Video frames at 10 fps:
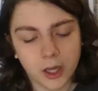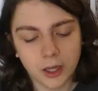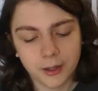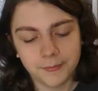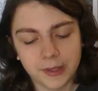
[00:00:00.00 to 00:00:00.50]

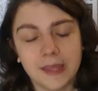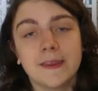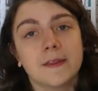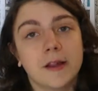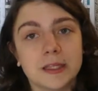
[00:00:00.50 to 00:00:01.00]
And
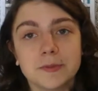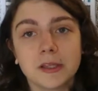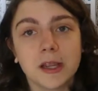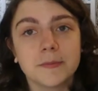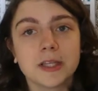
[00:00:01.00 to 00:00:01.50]
then the last book
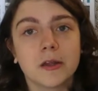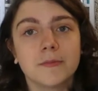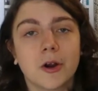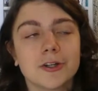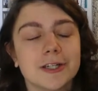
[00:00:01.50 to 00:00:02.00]
that comes out in
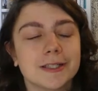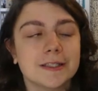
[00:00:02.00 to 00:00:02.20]
March is